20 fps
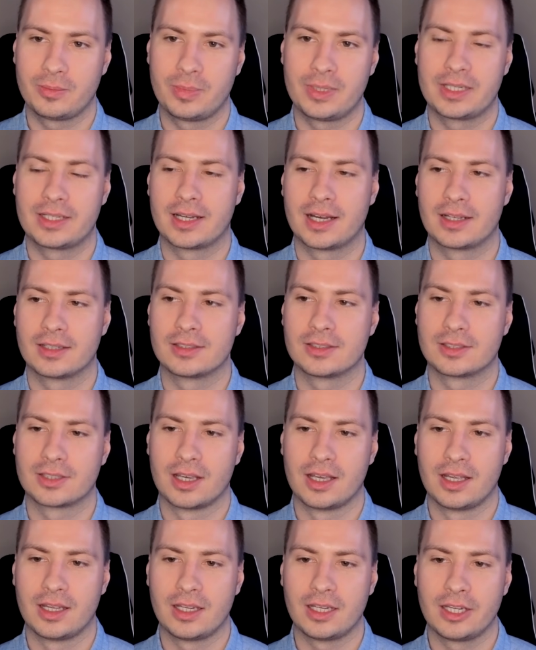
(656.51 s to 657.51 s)
because
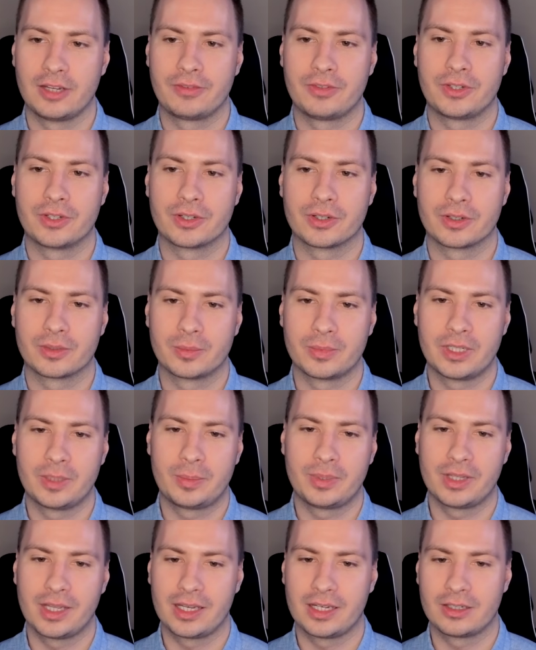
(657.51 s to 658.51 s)
if you're
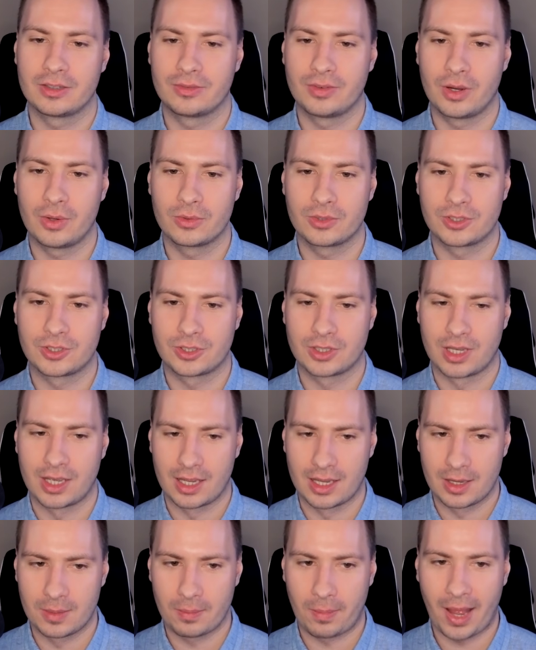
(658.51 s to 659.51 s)
manipulating the votes
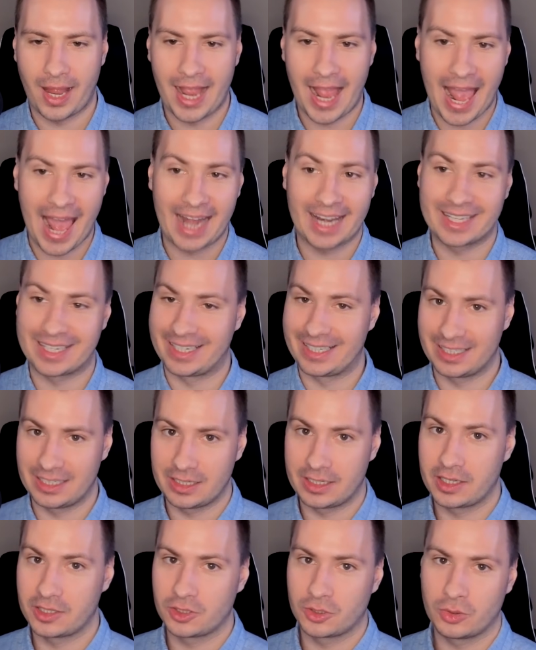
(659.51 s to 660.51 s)
by adding
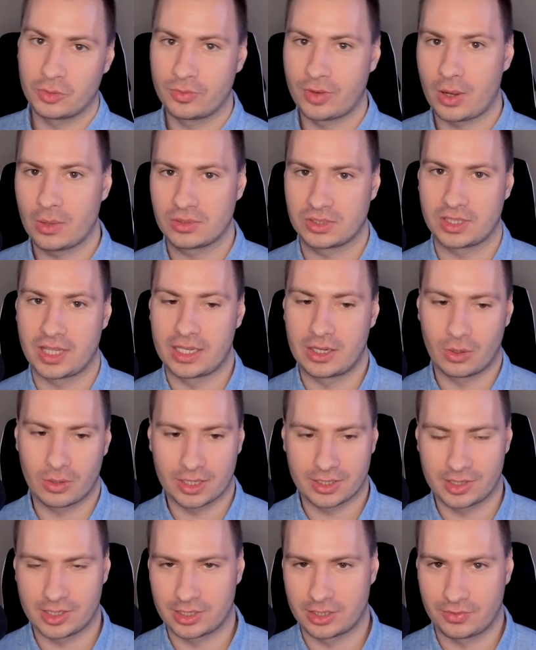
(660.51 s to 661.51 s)
in digital votes, they don't
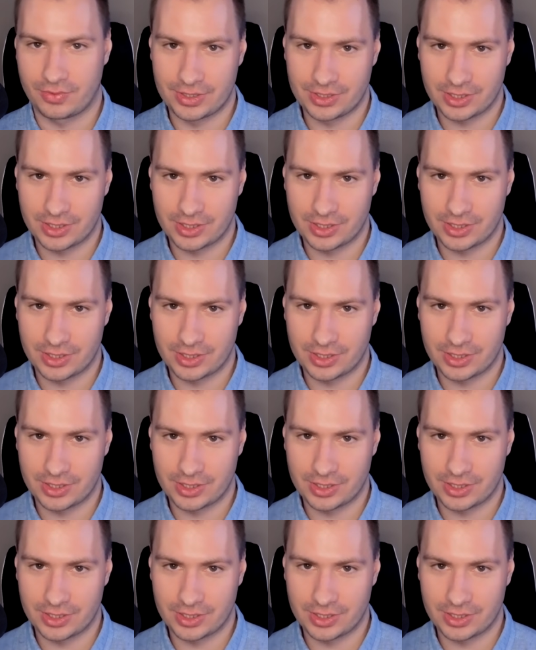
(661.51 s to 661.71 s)
exist